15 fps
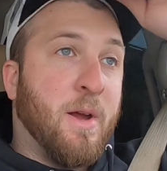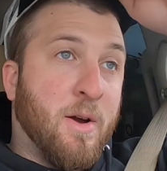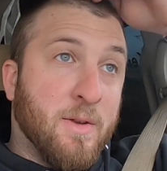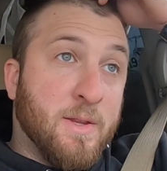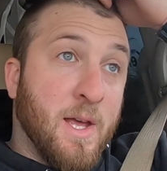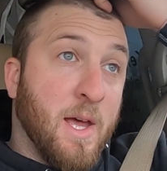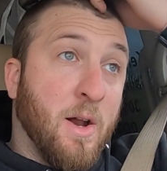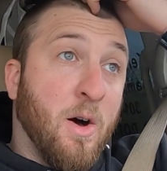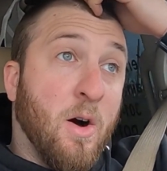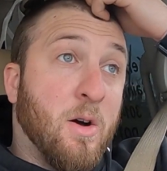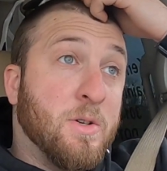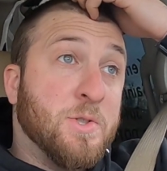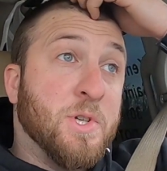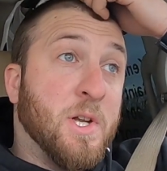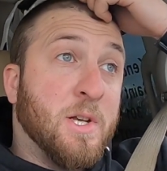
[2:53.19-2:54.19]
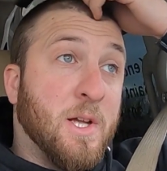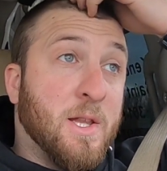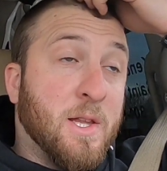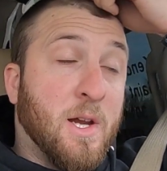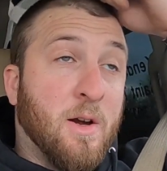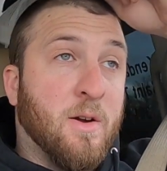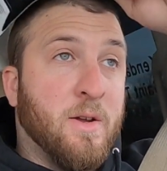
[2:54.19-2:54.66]
there at that auction,
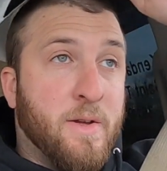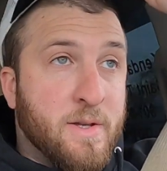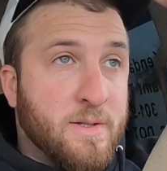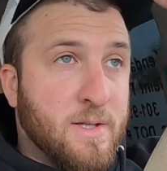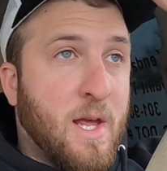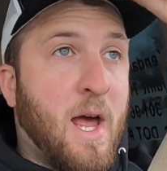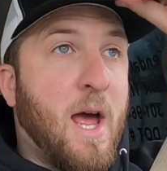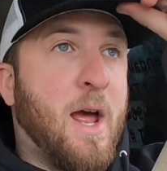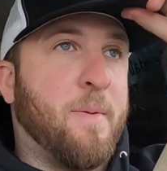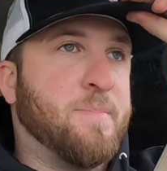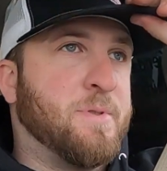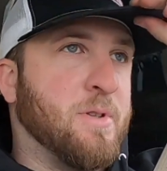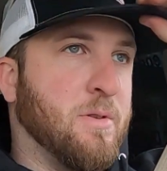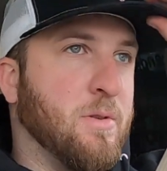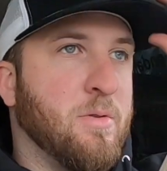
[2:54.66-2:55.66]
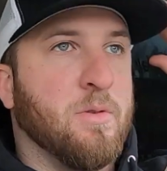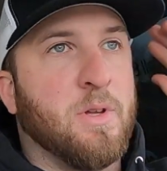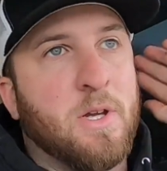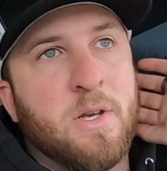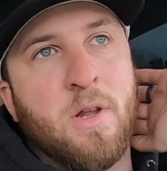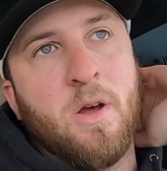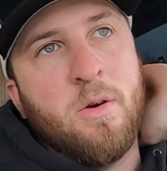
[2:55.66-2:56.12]
and there is
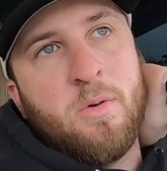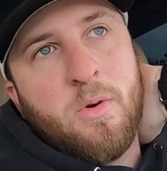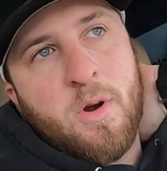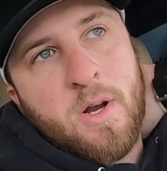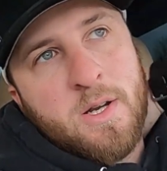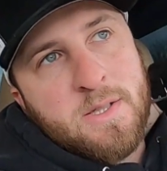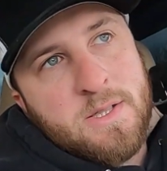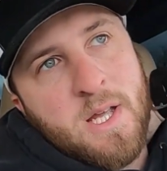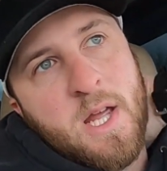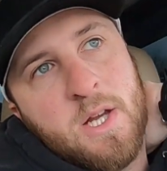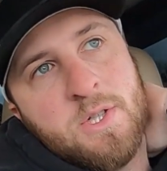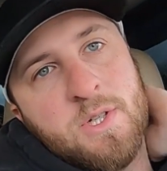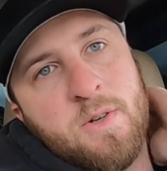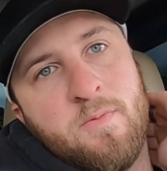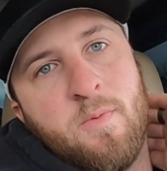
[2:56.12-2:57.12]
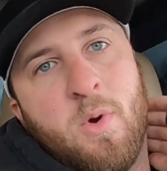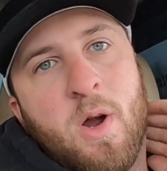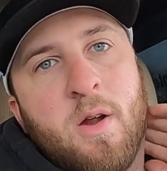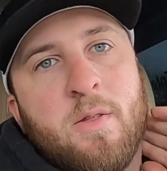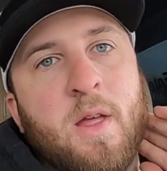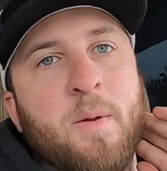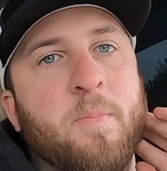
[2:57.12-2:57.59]
absolutely no organization of
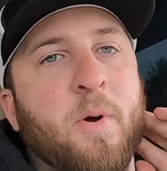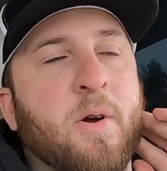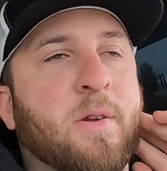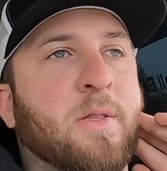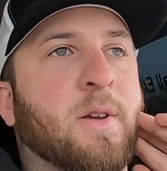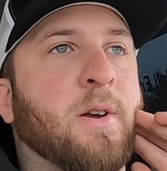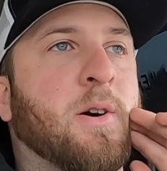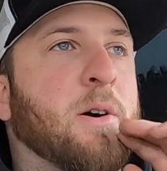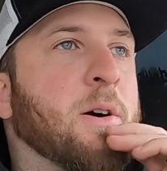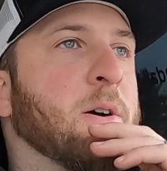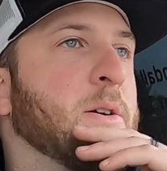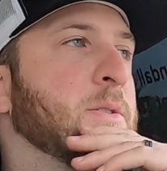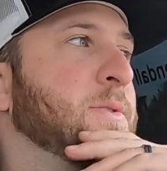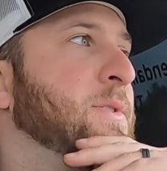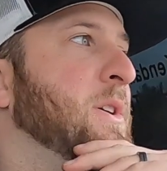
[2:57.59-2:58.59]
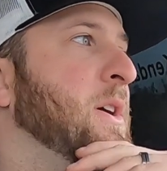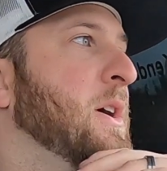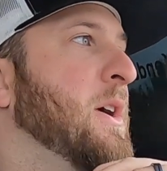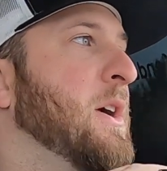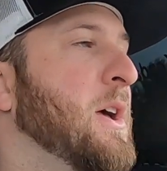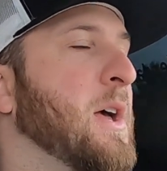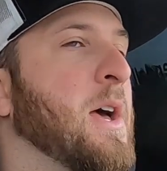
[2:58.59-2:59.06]
where they park the cars.
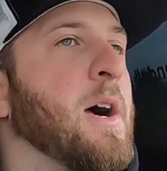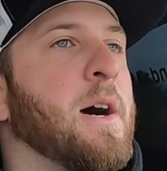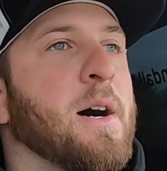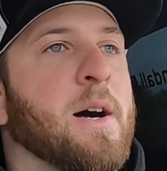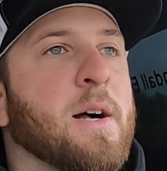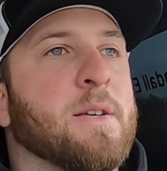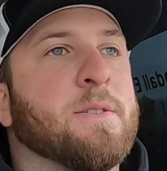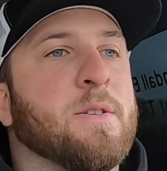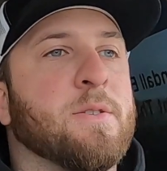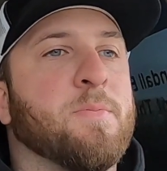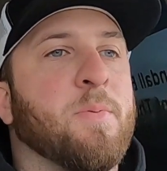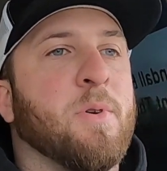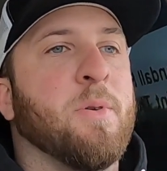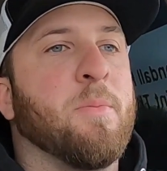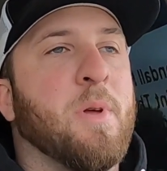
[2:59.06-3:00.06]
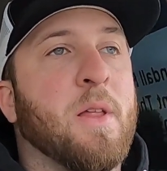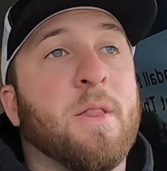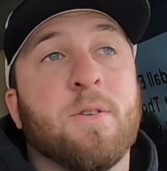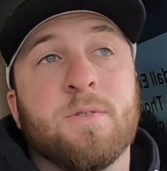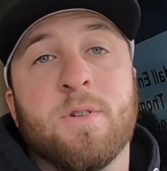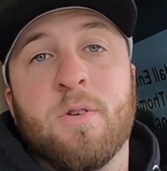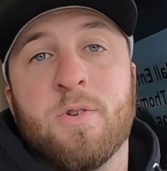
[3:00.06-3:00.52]
So it's pretty, and
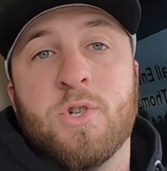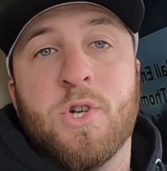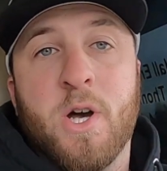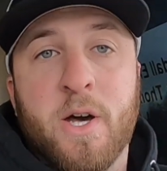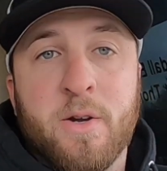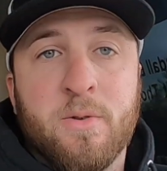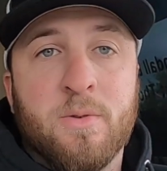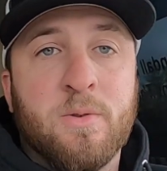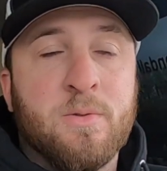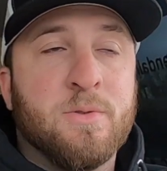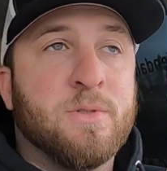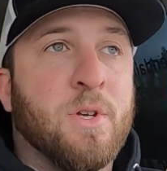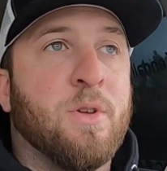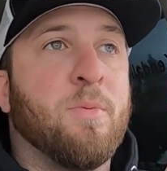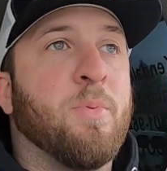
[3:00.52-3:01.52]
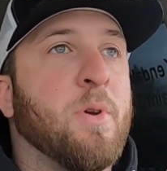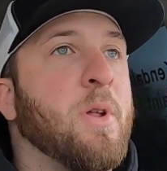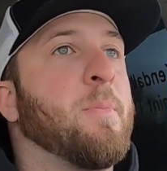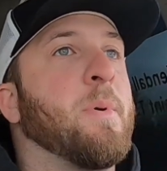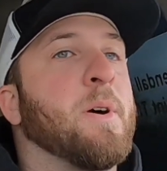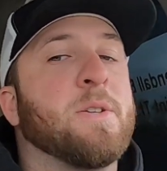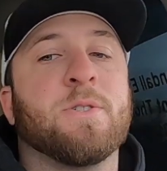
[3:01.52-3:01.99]
there's no shuttle, so you pretty
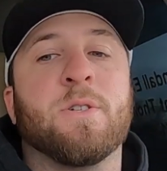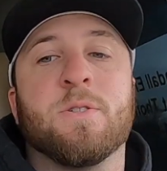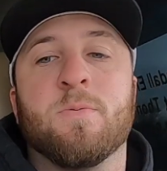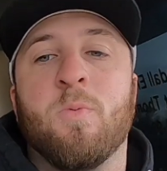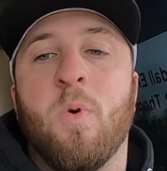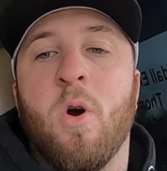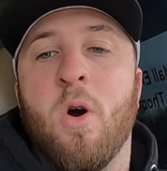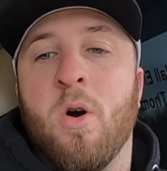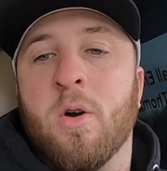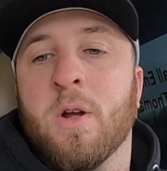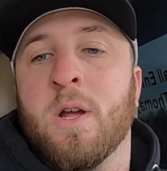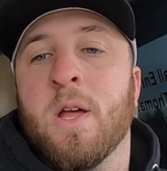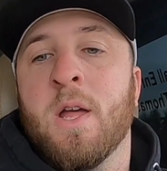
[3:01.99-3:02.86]
much just walk